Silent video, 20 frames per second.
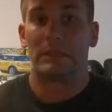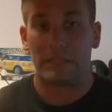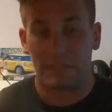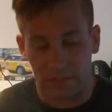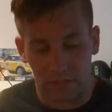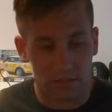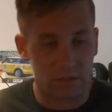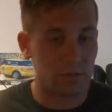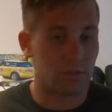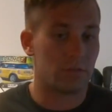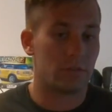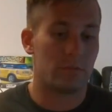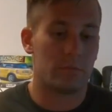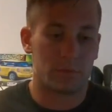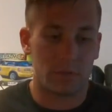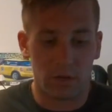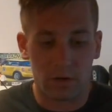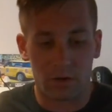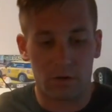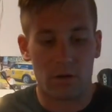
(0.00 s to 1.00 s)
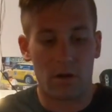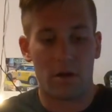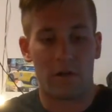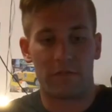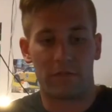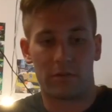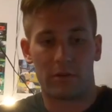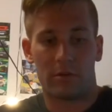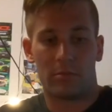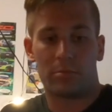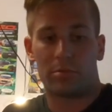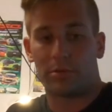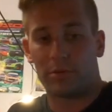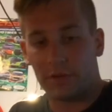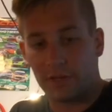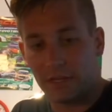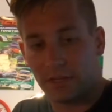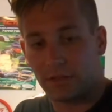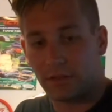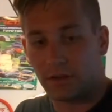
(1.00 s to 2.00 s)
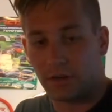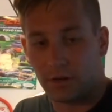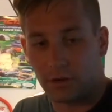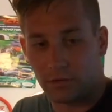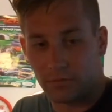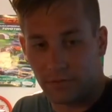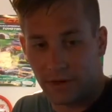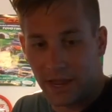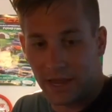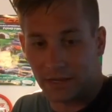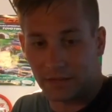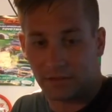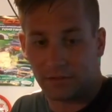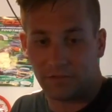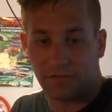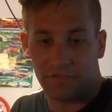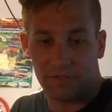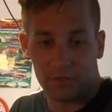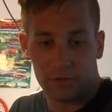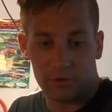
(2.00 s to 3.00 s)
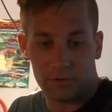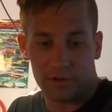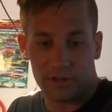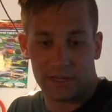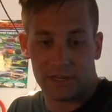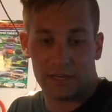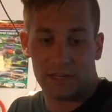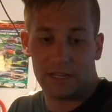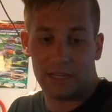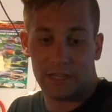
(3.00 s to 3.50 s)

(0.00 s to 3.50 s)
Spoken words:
Listen to them, don't go over them, put the correct fluid